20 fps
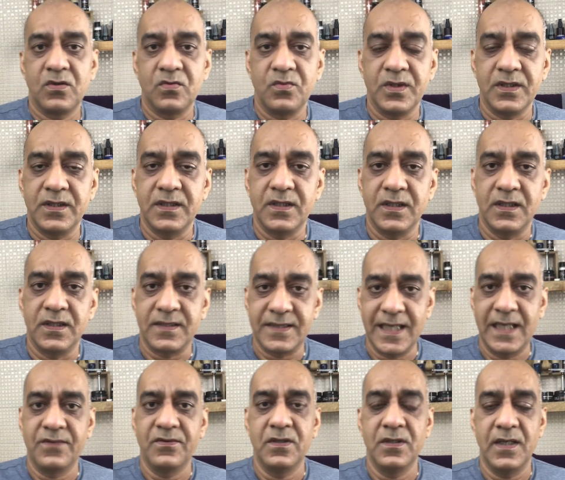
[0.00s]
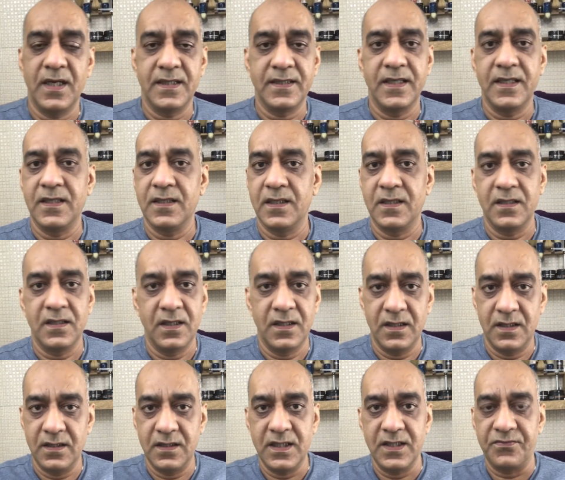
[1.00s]
with the towel, and then
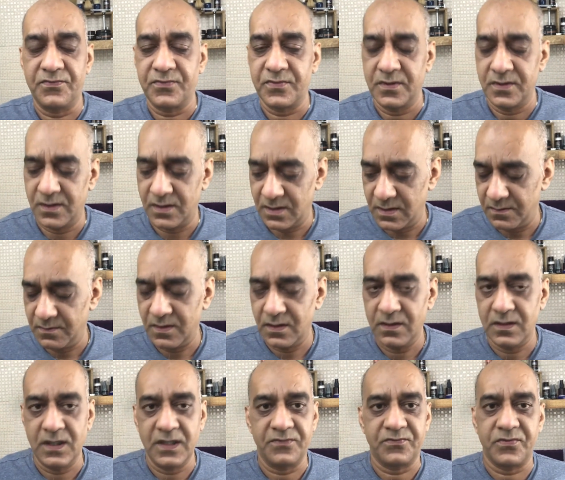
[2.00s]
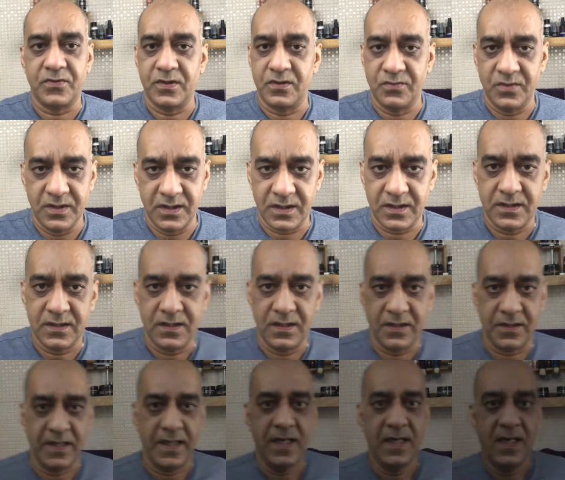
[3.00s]
leave for work.
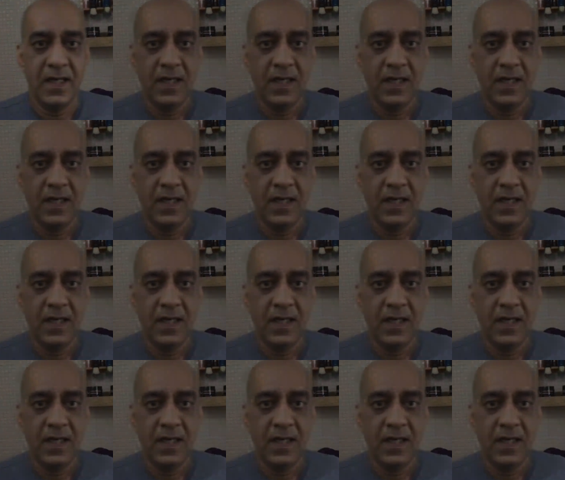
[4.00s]
Okay.